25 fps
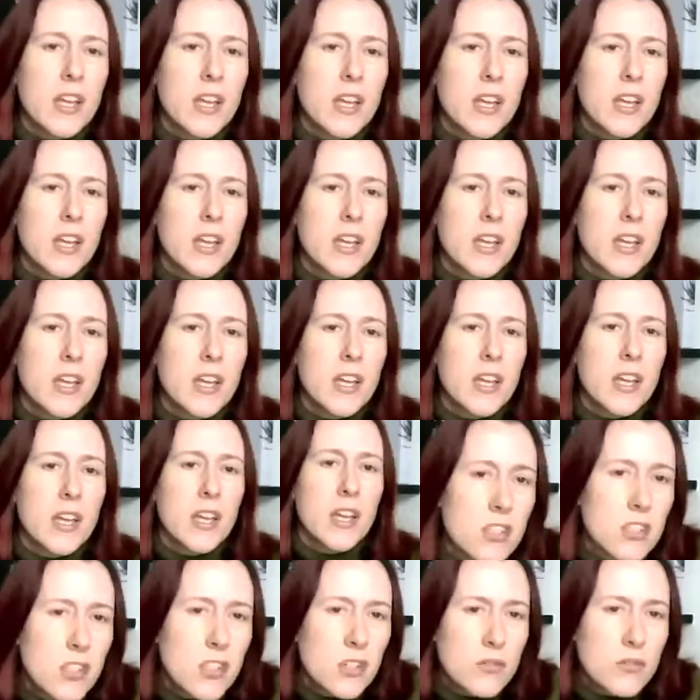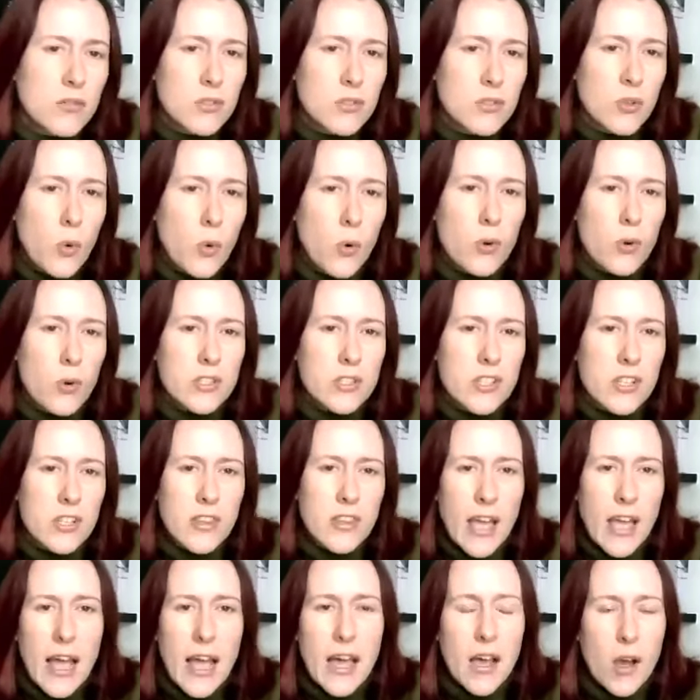Can you talk to
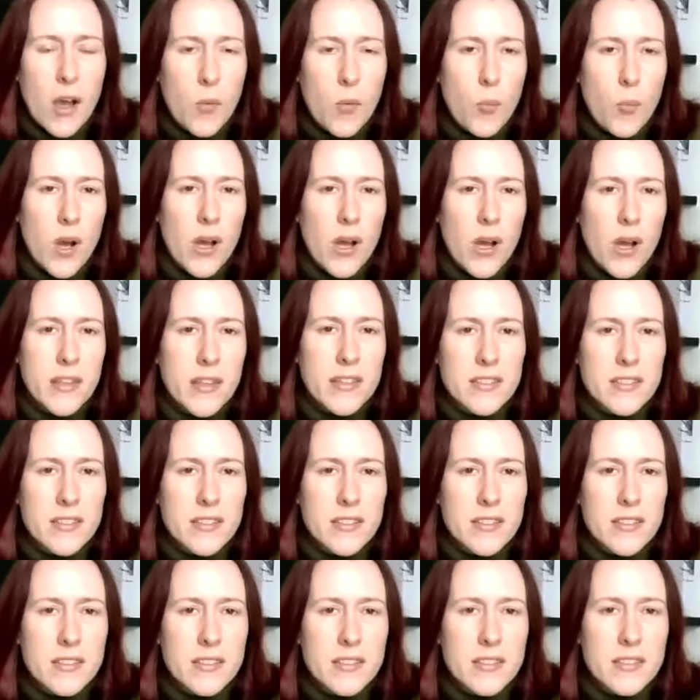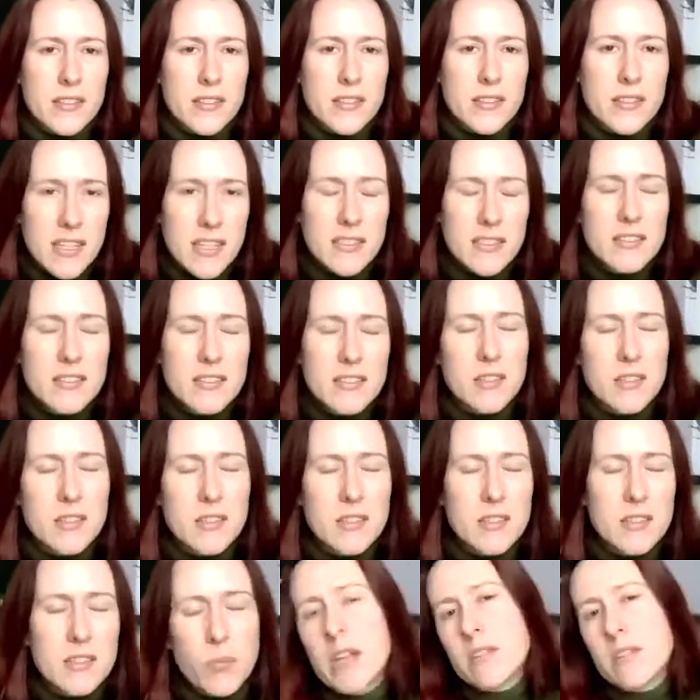that and why this is an easy way
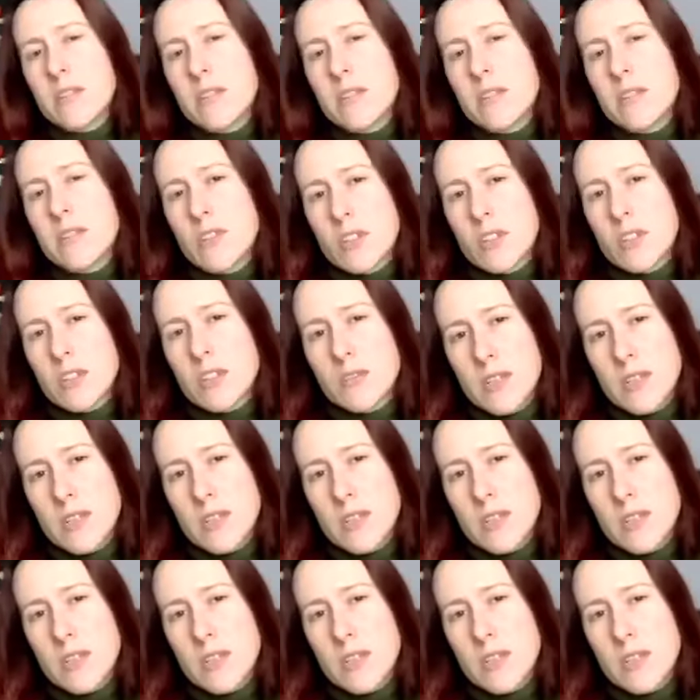to reduce risk?